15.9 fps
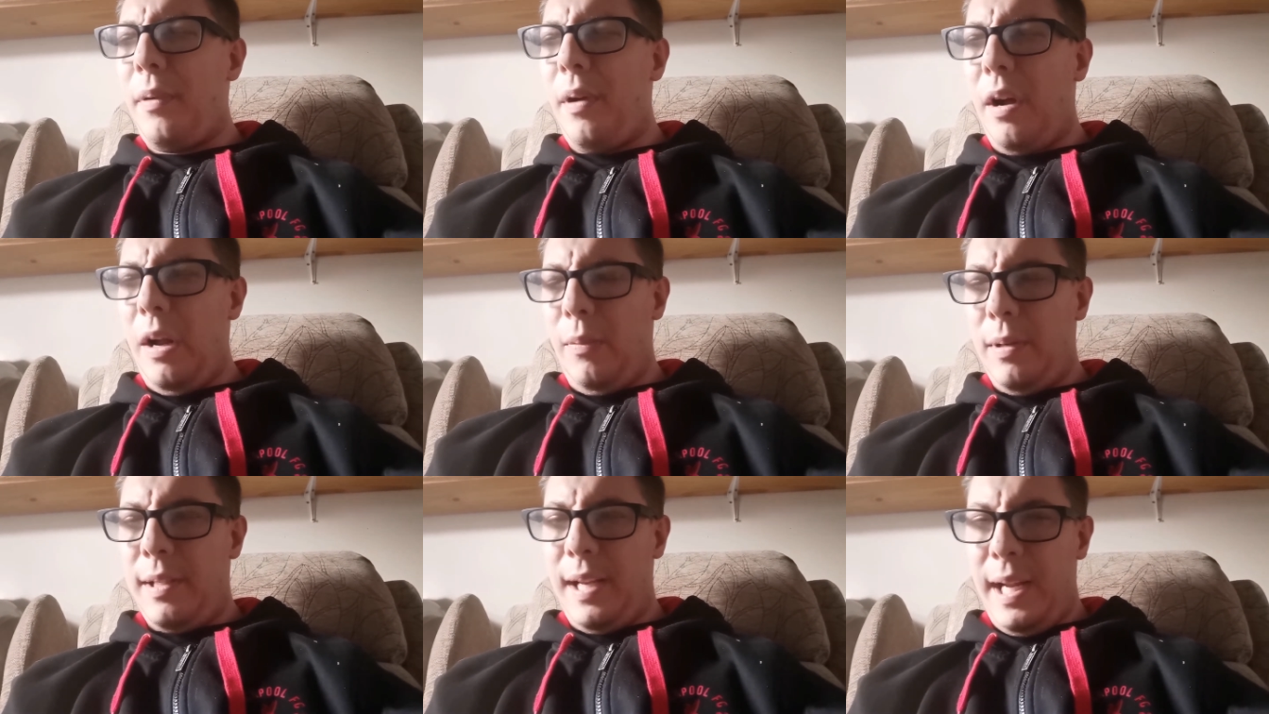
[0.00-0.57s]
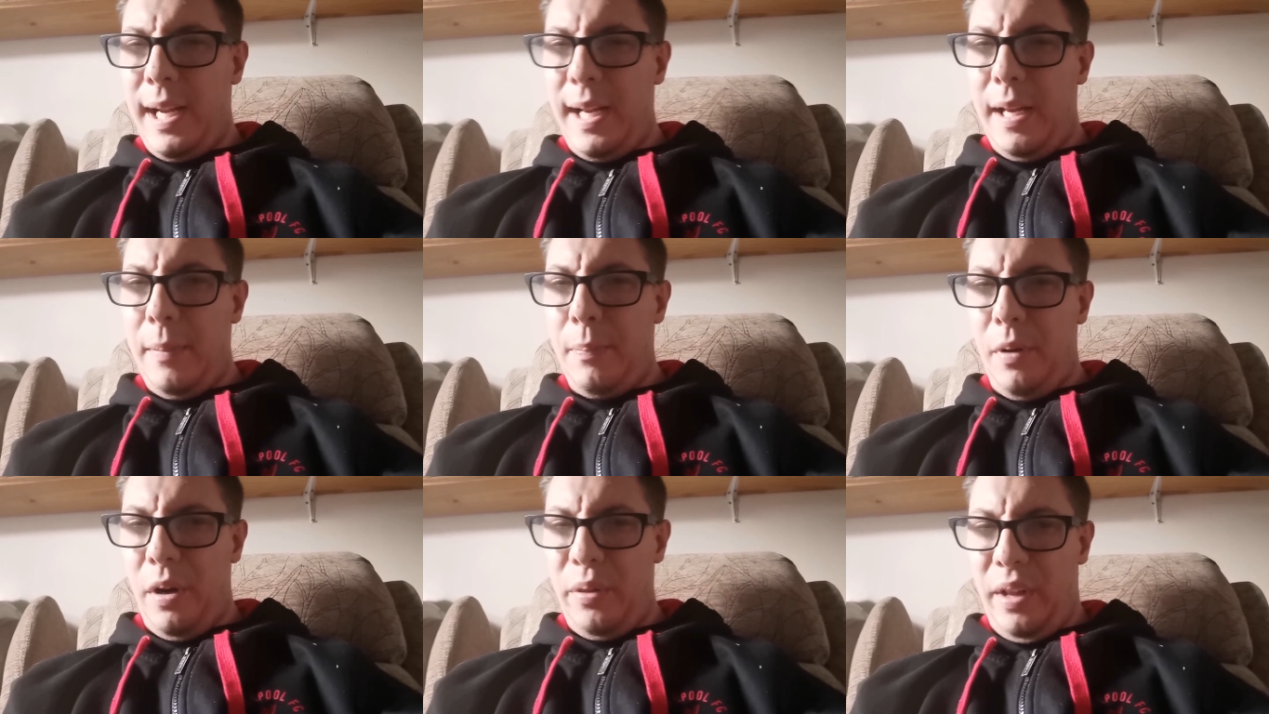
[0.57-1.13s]
but I was taken
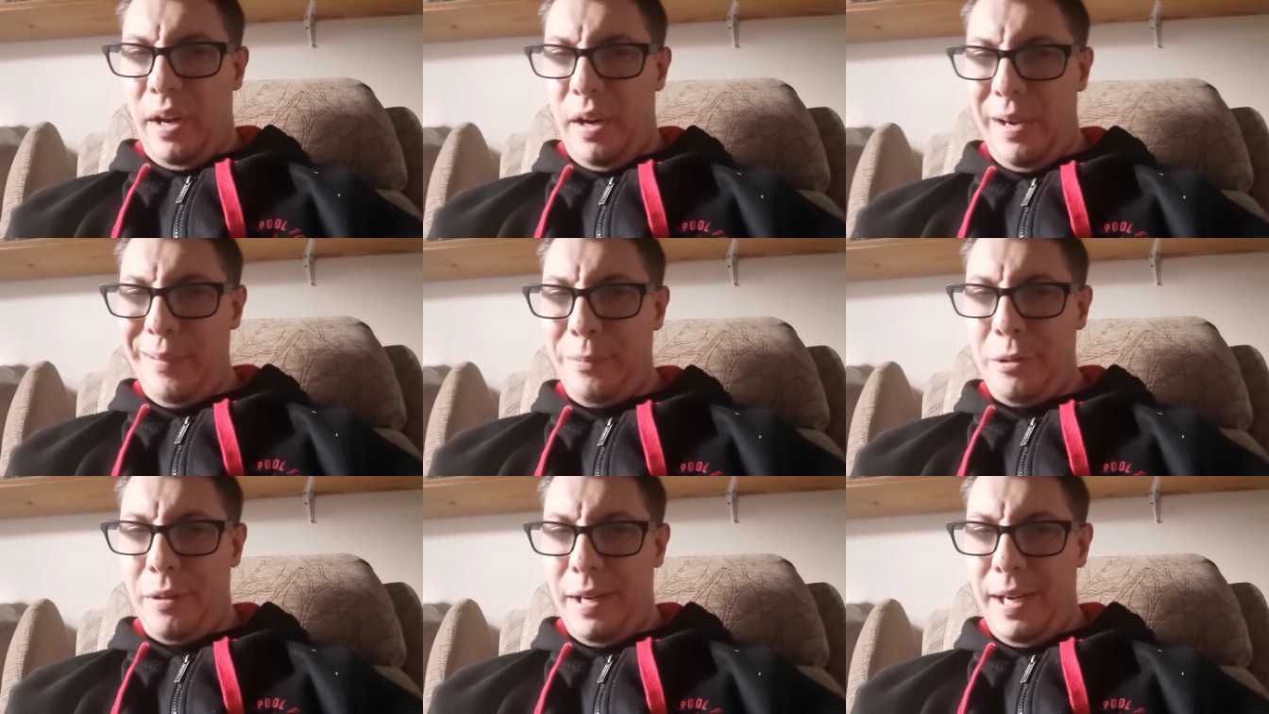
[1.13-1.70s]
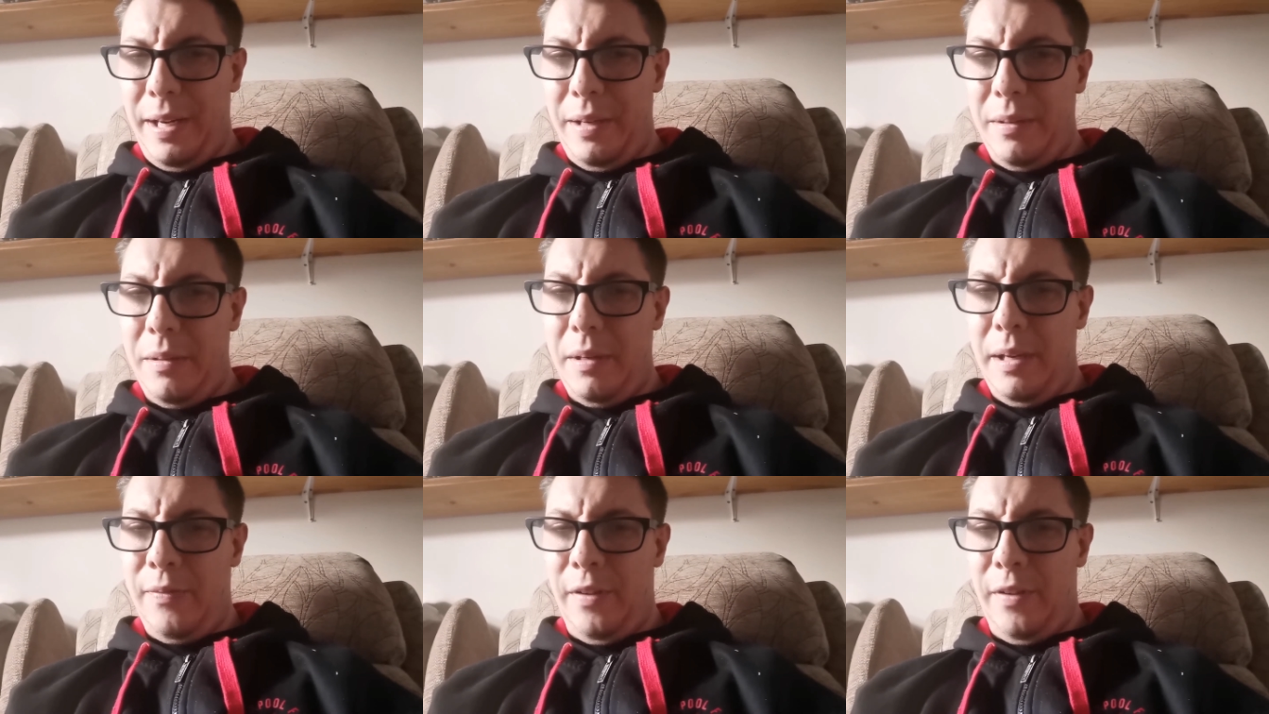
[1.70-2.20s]
in by the hype train.